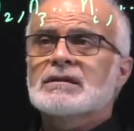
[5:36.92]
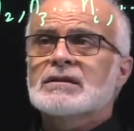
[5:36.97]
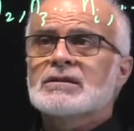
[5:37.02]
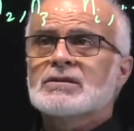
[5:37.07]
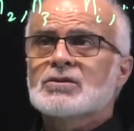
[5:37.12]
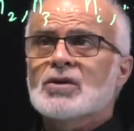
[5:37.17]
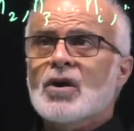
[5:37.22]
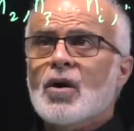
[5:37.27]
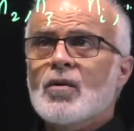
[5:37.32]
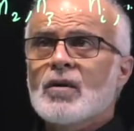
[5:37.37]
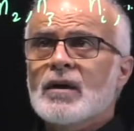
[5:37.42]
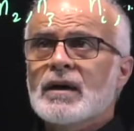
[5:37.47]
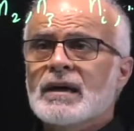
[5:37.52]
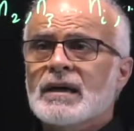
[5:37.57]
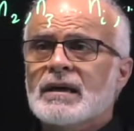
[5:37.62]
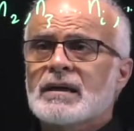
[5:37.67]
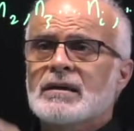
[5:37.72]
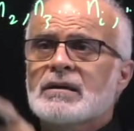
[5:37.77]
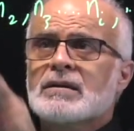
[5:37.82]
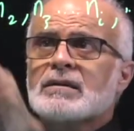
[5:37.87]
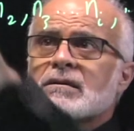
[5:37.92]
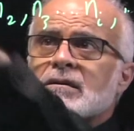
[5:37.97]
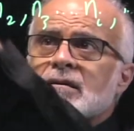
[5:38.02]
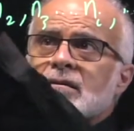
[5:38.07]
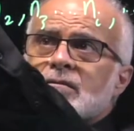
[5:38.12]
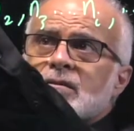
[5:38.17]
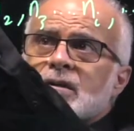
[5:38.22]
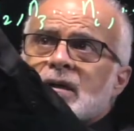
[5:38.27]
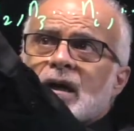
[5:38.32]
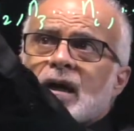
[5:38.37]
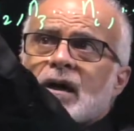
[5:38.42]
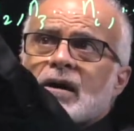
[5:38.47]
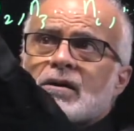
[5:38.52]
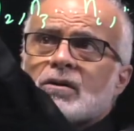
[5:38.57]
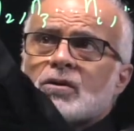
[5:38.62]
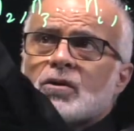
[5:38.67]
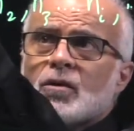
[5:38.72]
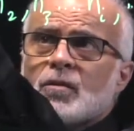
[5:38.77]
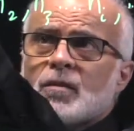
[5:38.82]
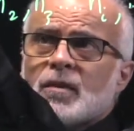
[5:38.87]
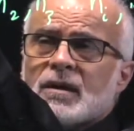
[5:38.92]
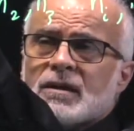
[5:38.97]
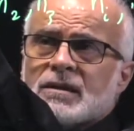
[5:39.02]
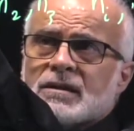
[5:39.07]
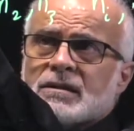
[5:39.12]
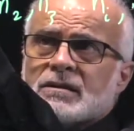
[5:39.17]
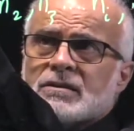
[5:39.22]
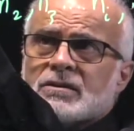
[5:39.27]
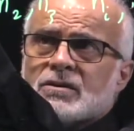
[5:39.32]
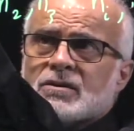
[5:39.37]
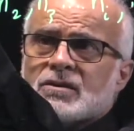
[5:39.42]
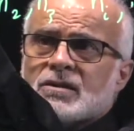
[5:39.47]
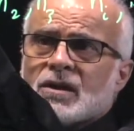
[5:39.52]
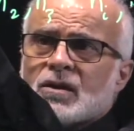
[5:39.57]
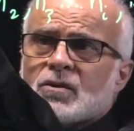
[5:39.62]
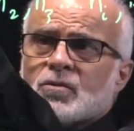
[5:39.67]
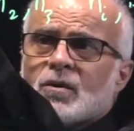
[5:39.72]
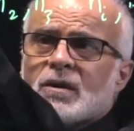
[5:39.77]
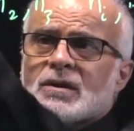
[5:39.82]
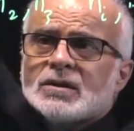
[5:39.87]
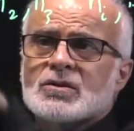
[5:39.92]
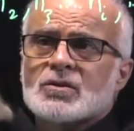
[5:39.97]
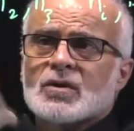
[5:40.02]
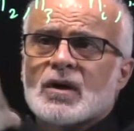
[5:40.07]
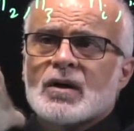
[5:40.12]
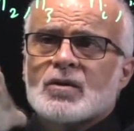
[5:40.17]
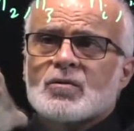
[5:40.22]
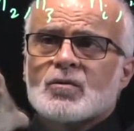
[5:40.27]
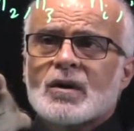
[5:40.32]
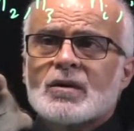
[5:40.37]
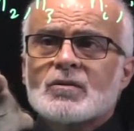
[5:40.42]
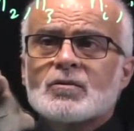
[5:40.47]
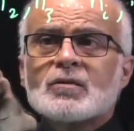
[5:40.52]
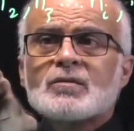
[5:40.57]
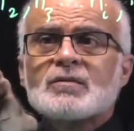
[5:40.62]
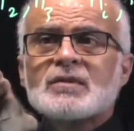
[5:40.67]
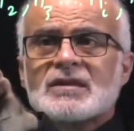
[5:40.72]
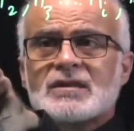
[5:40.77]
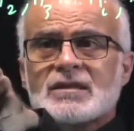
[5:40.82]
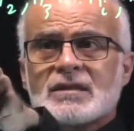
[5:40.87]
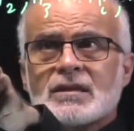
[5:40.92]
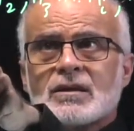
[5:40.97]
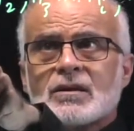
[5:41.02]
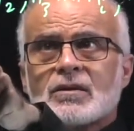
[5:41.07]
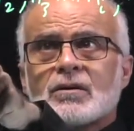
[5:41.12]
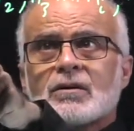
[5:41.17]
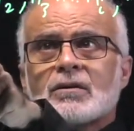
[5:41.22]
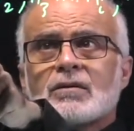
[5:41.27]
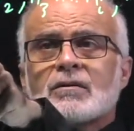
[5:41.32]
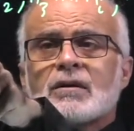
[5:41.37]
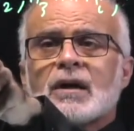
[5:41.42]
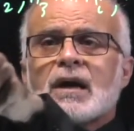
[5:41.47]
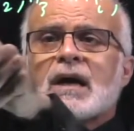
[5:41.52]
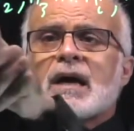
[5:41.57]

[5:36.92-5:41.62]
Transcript: drawing here, there are no particles on site 1, so N1 would be 0.